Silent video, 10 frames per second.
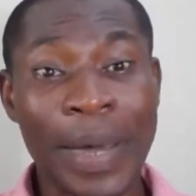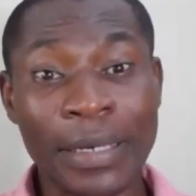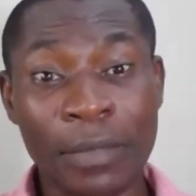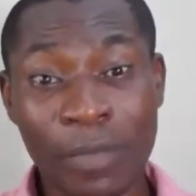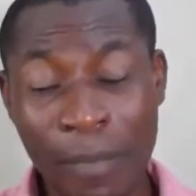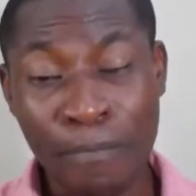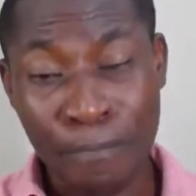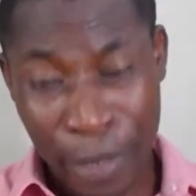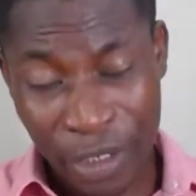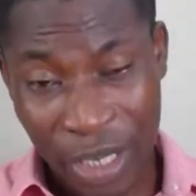But the
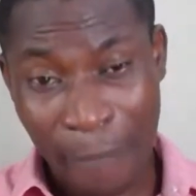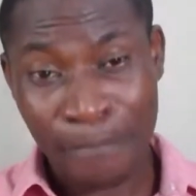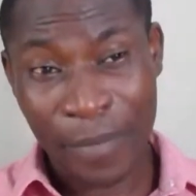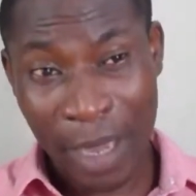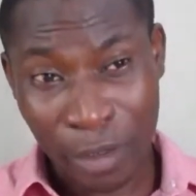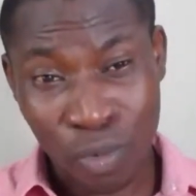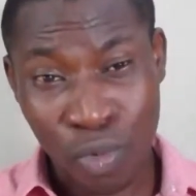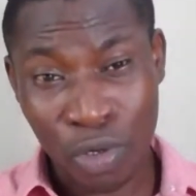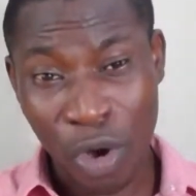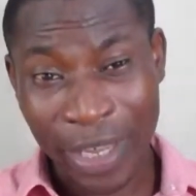pressure that
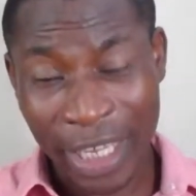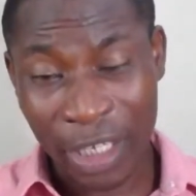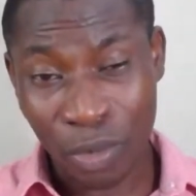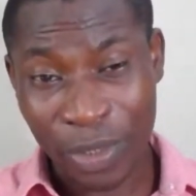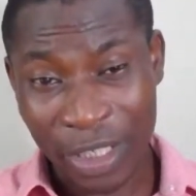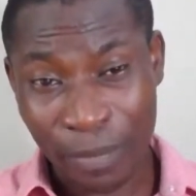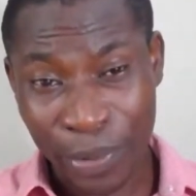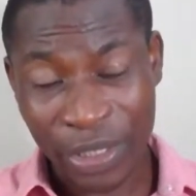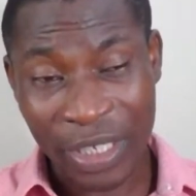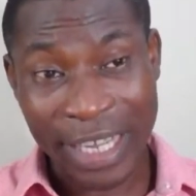will not kill you is the
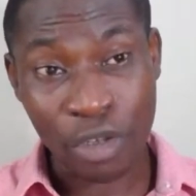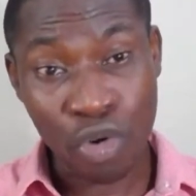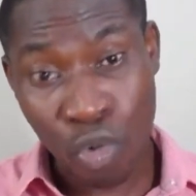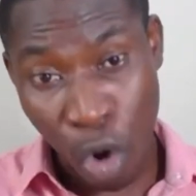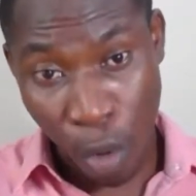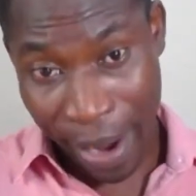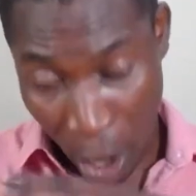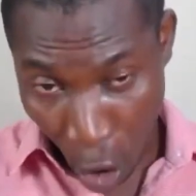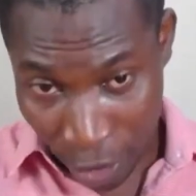pressure that you were